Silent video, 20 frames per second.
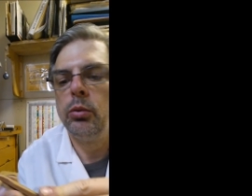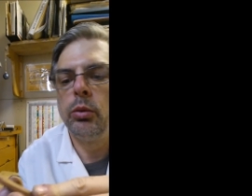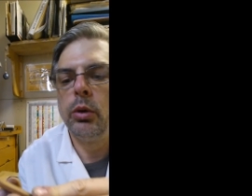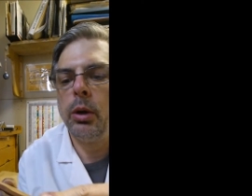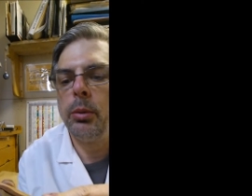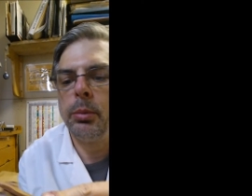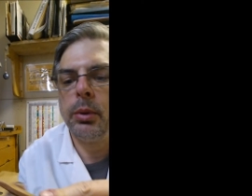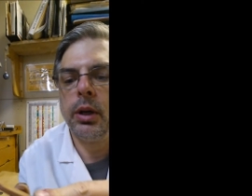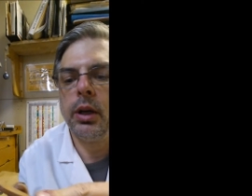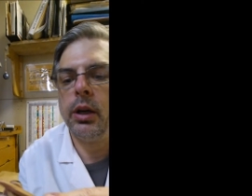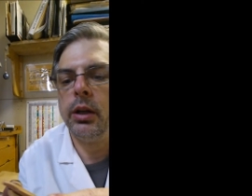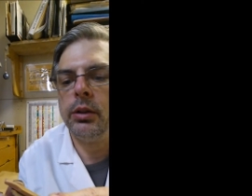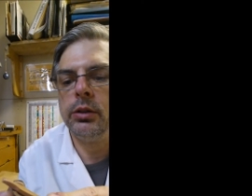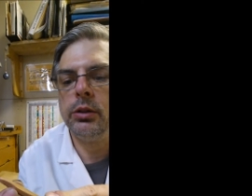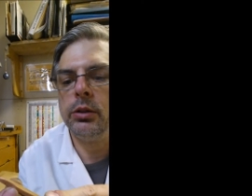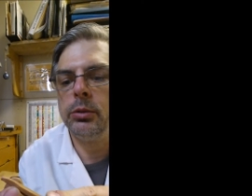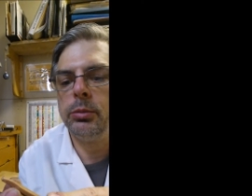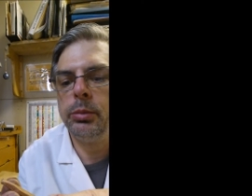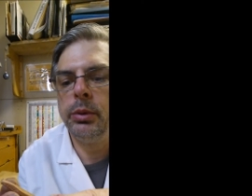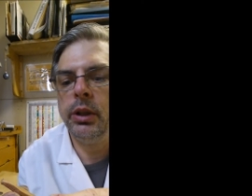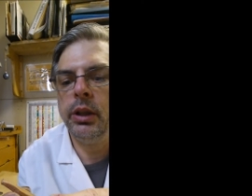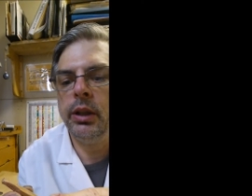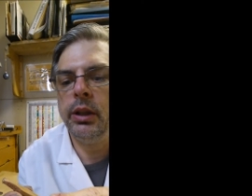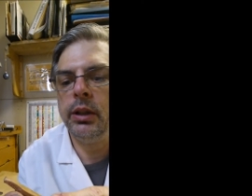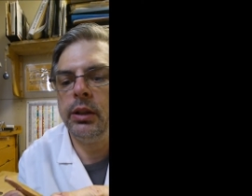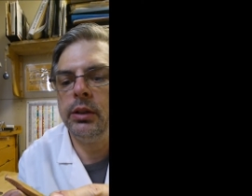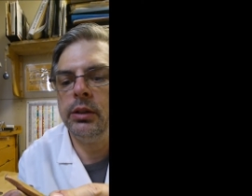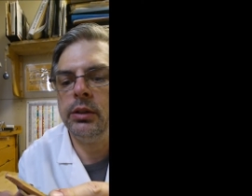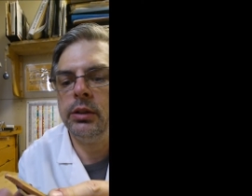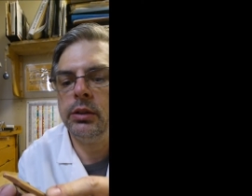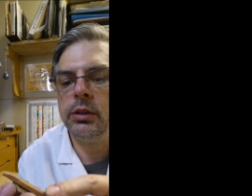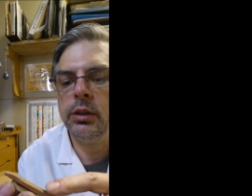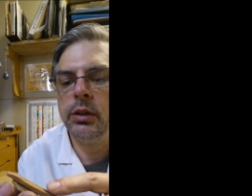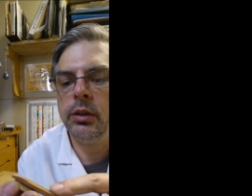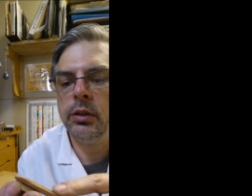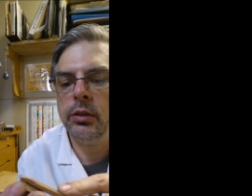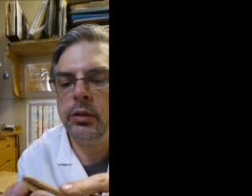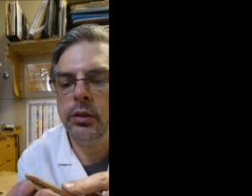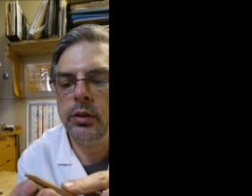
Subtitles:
rub it on your piece.